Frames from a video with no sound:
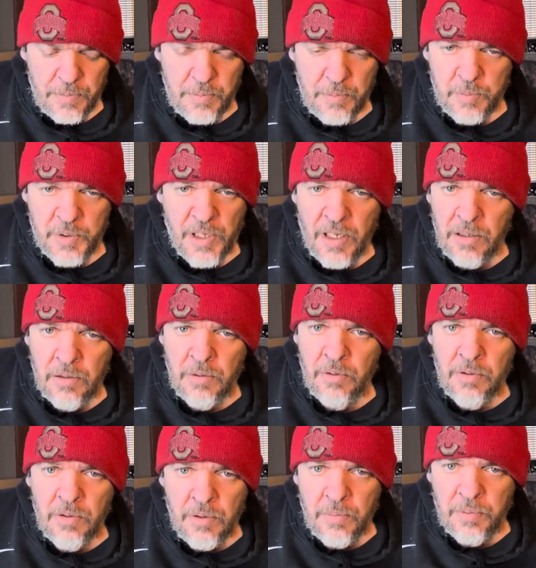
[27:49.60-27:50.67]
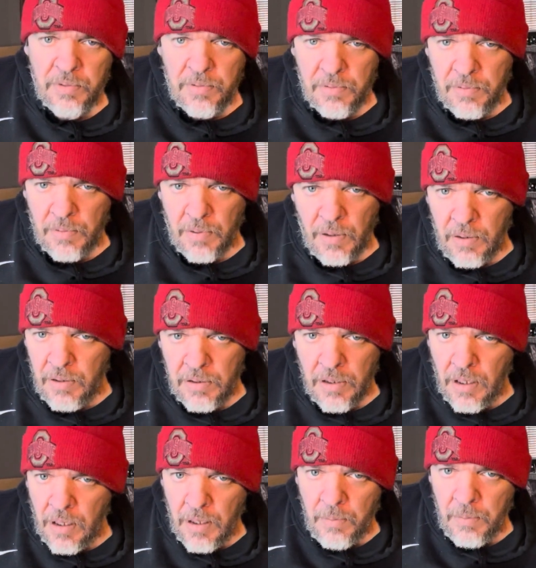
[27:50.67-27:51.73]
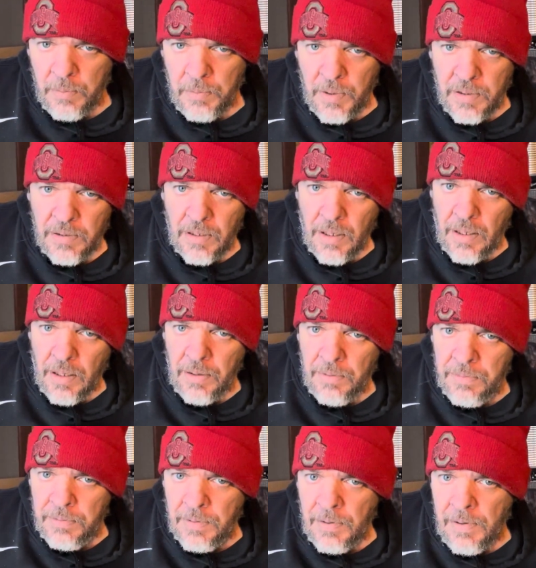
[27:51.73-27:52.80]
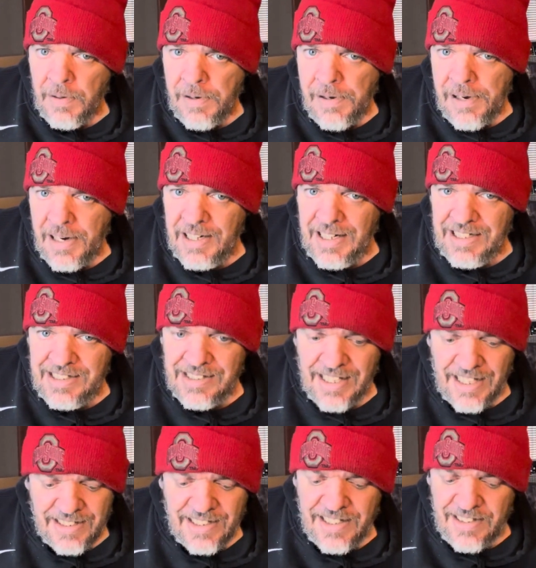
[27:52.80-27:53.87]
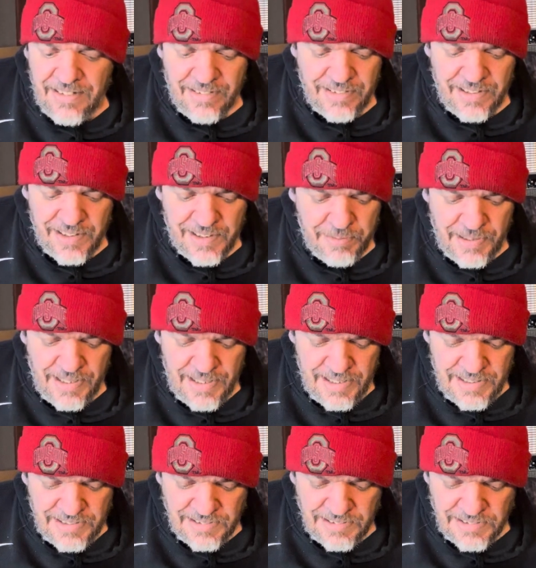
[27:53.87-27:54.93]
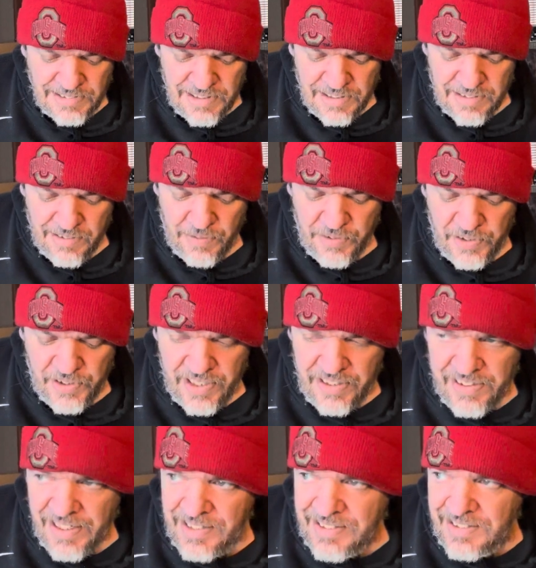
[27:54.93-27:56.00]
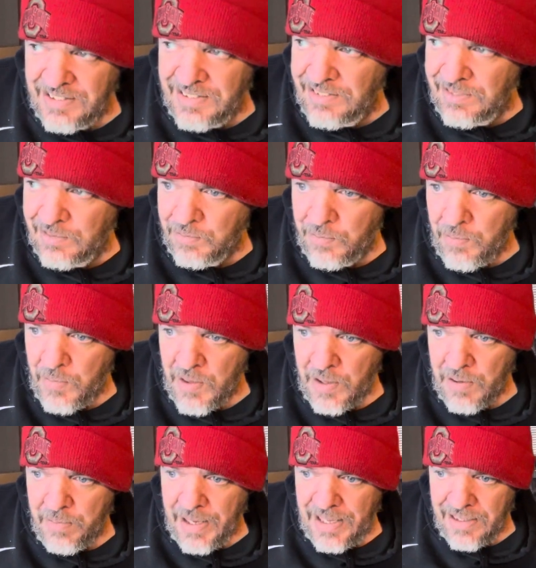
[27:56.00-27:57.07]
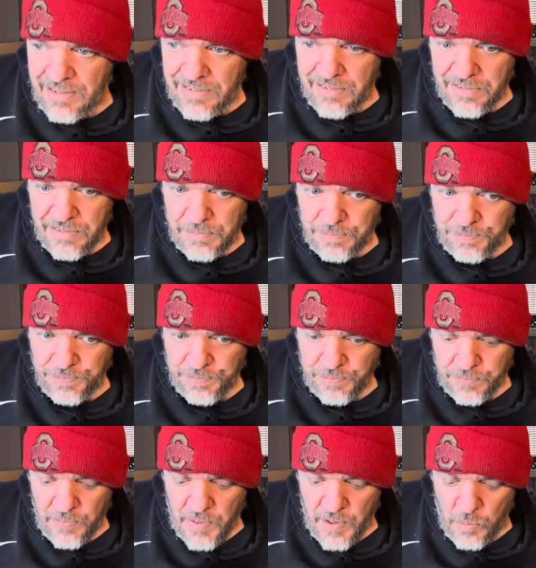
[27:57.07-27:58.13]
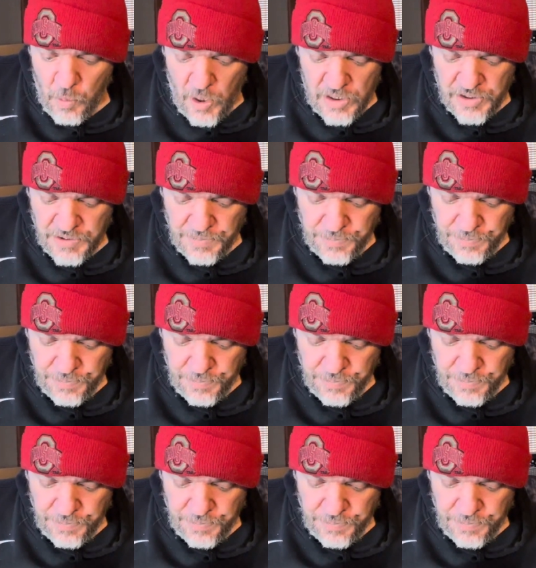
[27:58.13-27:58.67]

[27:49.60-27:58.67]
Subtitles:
brand new loops all the time on live. And I just like to get on there and play. So if you're interested in bass and watching